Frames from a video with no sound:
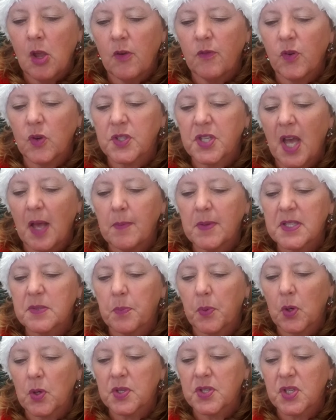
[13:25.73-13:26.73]
For Thomas
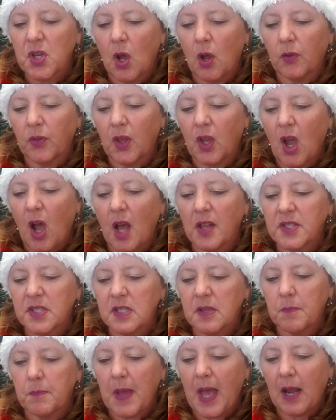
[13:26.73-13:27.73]
Birdsong, the
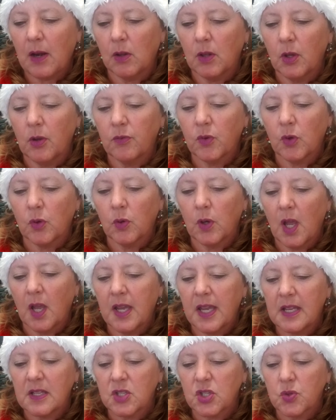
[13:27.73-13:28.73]
constant battle
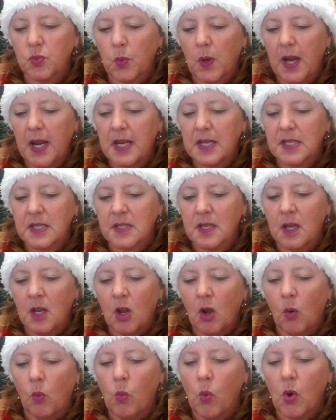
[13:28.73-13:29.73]
against race
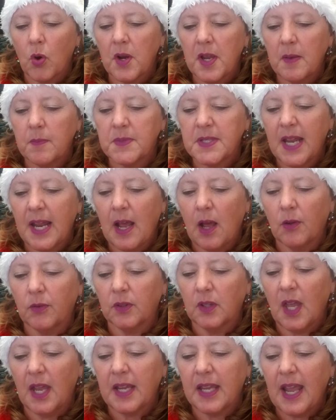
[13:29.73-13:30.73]
wore him
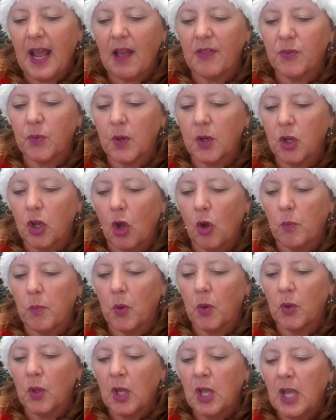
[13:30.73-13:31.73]
down. Like Catherine
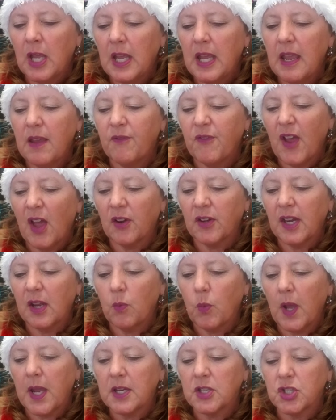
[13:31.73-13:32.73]
Goebel, he found a
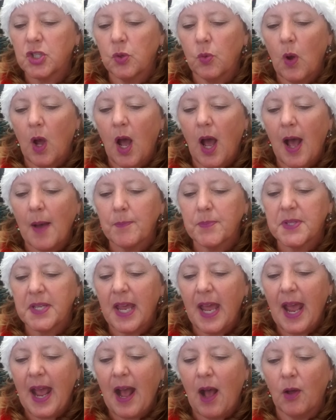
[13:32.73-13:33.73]
way to opt
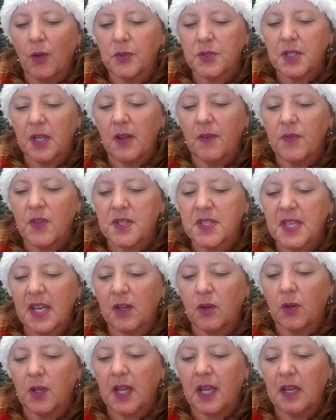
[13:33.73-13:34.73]
out of the
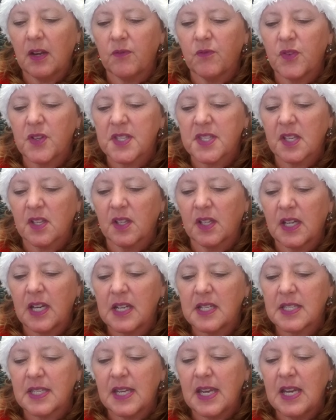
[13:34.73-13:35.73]
segregated
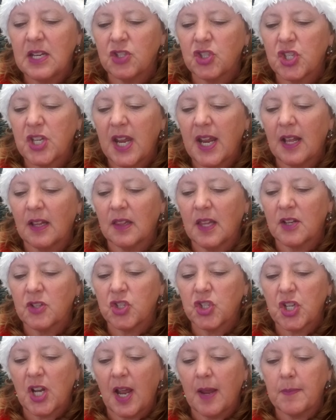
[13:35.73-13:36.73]
facilities. Each day at
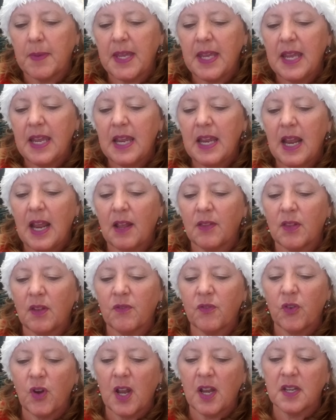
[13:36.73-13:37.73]
lunchtime, he and the
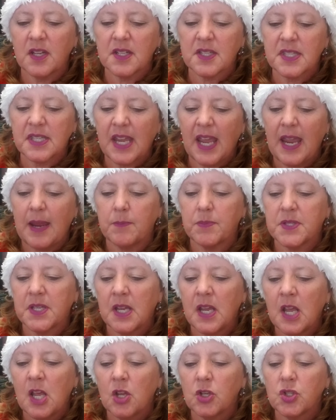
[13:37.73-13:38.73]
friend escaped
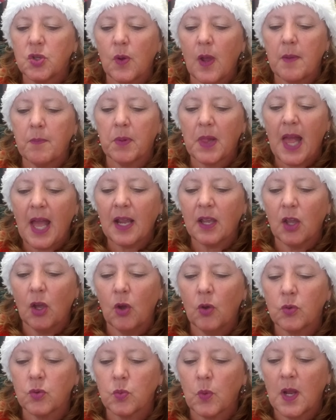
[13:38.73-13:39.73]
to a
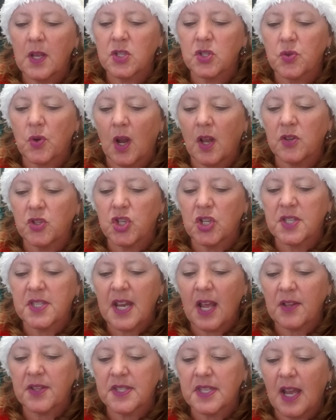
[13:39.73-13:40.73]
black-owned restaurant just
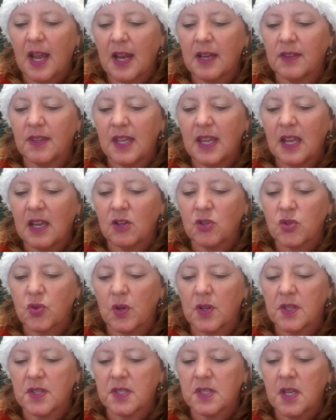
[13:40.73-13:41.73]
outside the
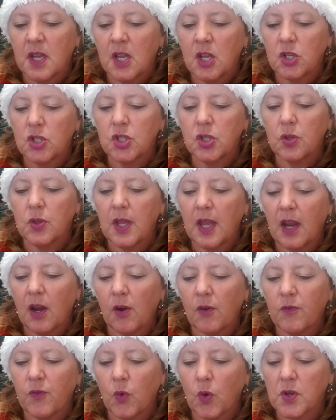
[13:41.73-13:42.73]
entrance to the
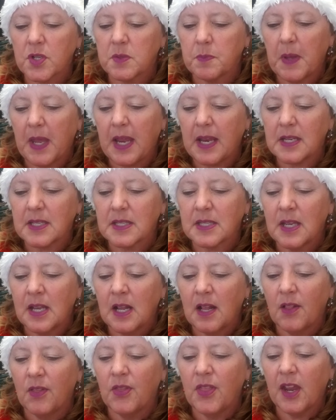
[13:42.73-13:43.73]
Air Force Base.
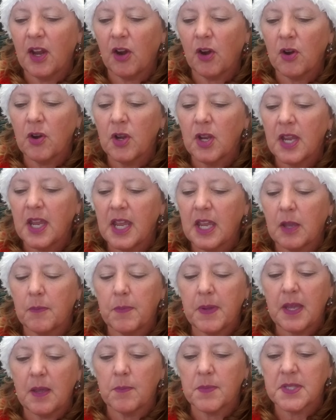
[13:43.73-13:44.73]
There, he
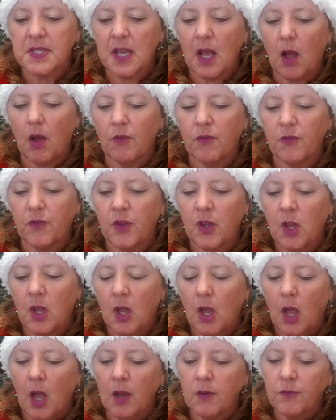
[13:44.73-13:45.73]
could be himself.
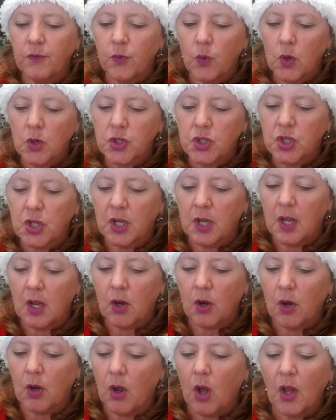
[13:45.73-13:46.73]

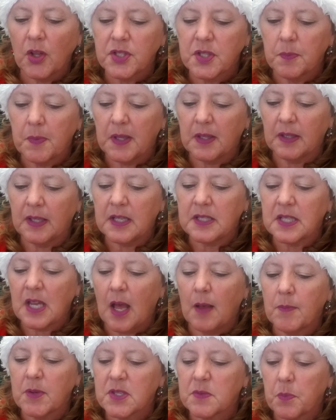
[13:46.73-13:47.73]
Ultimately,
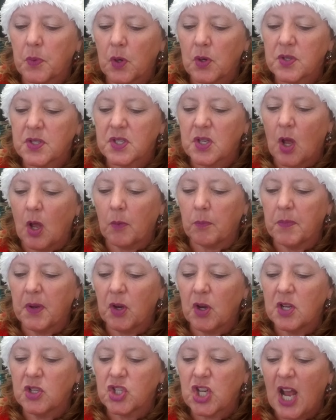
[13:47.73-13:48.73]
Thomas Birdsong,
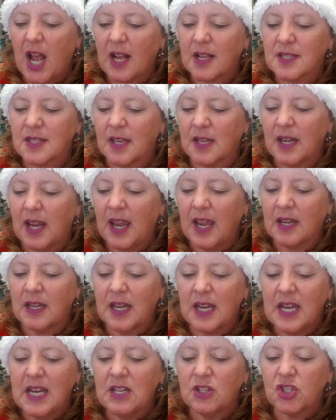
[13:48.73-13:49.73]
Mary Jackson, and
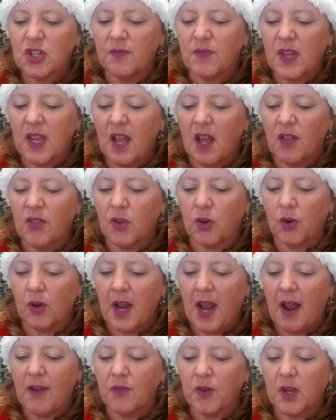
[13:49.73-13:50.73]
each of the other
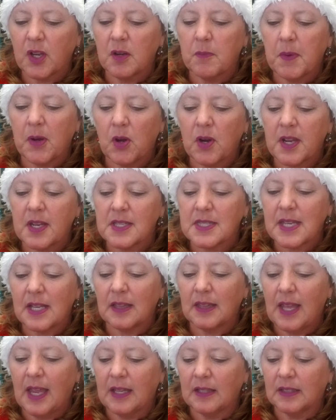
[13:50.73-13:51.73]
African Americans
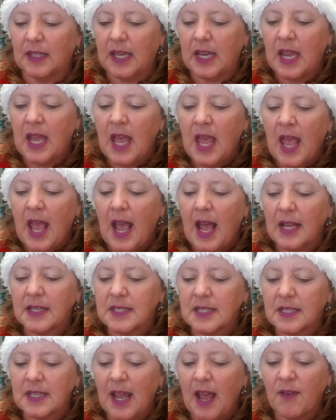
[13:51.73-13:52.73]
at Langley
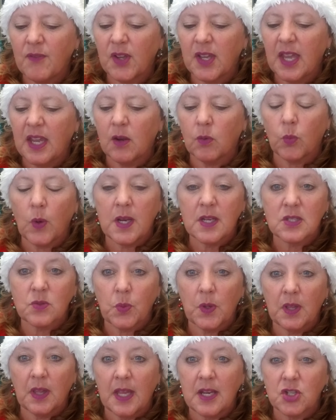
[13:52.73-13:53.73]
had to navigate race
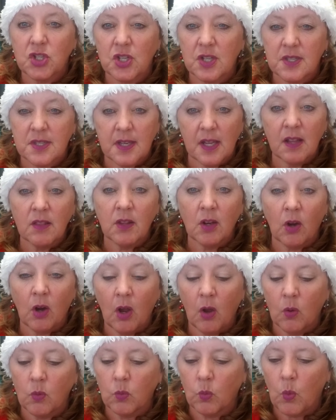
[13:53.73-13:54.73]
relations in their
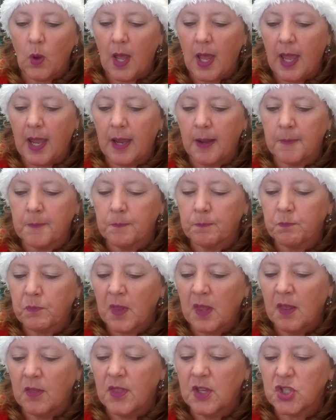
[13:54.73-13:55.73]
own way.
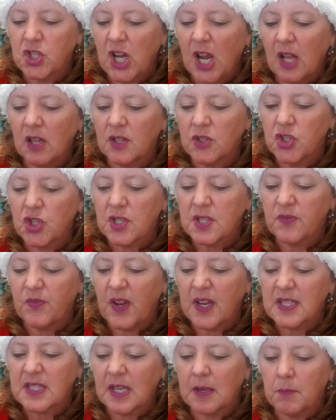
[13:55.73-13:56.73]
The challenges
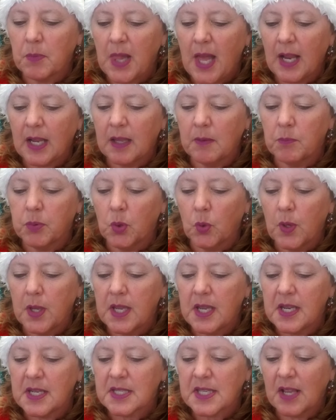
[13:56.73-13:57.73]
facing black
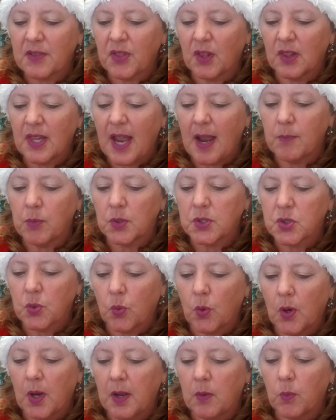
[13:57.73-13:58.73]
employees at the
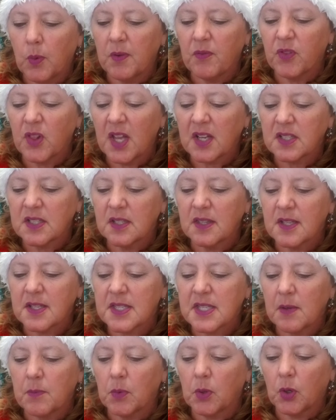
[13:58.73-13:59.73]
laboratory reflected the
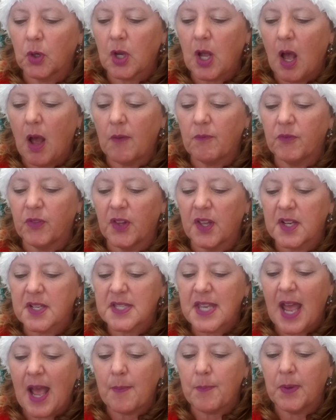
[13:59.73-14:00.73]
similar
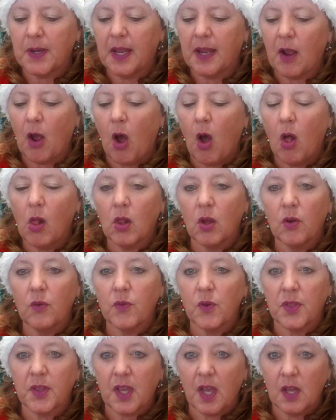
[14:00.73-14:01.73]
conflicts happening all
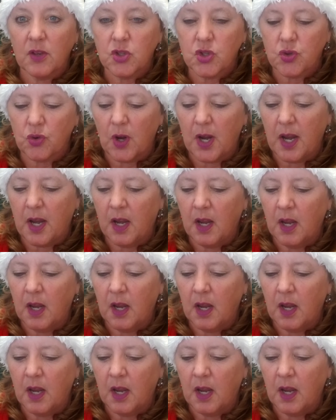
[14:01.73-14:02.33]
over the country.